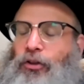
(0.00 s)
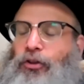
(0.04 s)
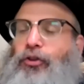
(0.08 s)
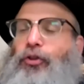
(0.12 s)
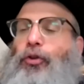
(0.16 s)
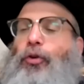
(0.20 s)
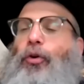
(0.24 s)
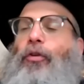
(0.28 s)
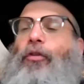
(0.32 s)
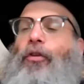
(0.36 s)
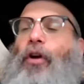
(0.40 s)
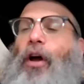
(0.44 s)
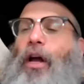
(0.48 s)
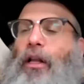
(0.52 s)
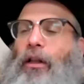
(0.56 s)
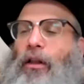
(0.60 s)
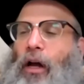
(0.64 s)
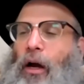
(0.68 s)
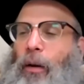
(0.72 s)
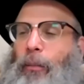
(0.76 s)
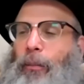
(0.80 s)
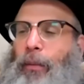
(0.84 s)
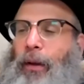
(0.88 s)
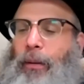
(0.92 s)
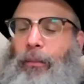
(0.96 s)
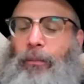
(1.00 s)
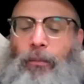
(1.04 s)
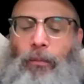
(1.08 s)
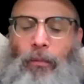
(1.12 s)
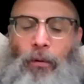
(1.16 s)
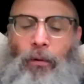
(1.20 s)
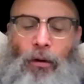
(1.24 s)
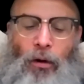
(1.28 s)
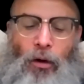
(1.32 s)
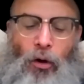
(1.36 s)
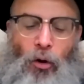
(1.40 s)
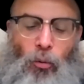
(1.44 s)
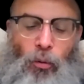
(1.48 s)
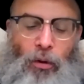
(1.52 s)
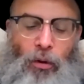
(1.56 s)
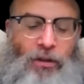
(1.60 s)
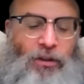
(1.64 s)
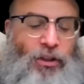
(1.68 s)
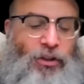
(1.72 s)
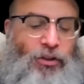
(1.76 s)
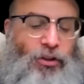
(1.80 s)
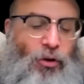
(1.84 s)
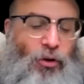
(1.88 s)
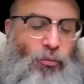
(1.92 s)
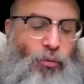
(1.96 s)
surei lamim, which
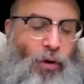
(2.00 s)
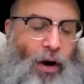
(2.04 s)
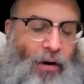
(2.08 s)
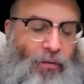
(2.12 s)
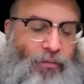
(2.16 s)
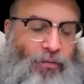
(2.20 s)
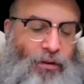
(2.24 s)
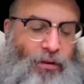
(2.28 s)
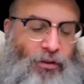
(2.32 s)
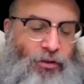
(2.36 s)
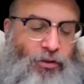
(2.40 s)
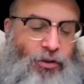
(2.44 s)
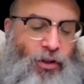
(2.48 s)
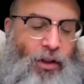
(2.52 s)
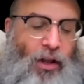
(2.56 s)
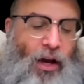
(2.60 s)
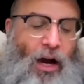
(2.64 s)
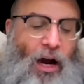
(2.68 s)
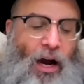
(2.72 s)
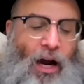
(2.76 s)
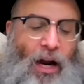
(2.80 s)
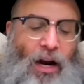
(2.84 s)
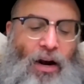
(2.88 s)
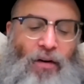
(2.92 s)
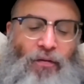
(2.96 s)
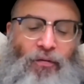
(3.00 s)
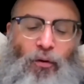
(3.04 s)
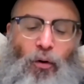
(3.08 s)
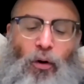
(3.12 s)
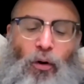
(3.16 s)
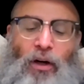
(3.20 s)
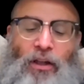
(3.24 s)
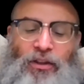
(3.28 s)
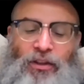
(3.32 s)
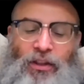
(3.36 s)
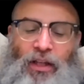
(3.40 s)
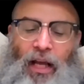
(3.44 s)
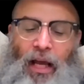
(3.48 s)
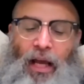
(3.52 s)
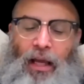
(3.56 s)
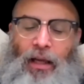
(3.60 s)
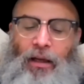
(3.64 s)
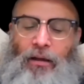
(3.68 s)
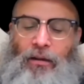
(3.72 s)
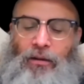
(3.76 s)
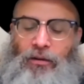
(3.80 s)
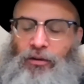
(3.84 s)
is a reference to the higher forest hay.